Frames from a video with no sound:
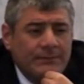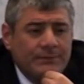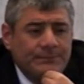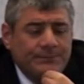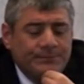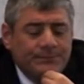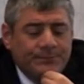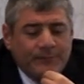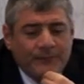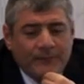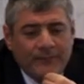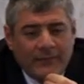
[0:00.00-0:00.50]

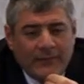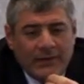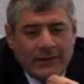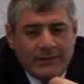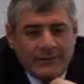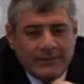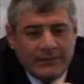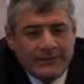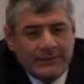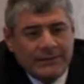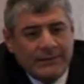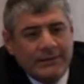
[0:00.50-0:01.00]
you're honest
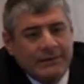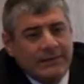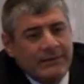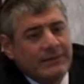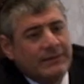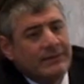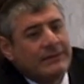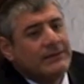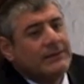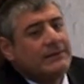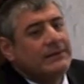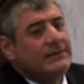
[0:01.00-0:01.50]

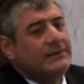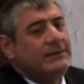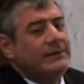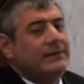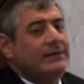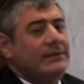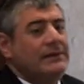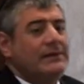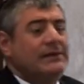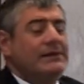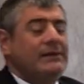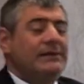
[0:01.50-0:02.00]
yourself push
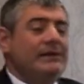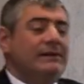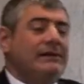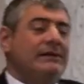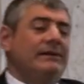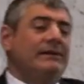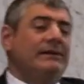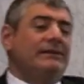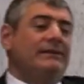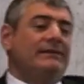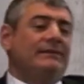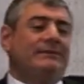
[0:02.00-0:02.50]
yourself in
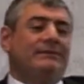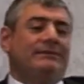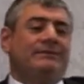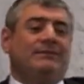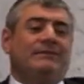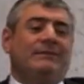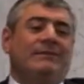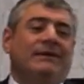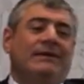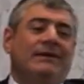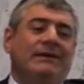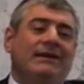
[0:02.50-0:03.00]
front of a
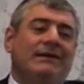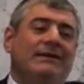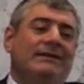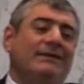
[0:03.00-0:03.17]
mirror,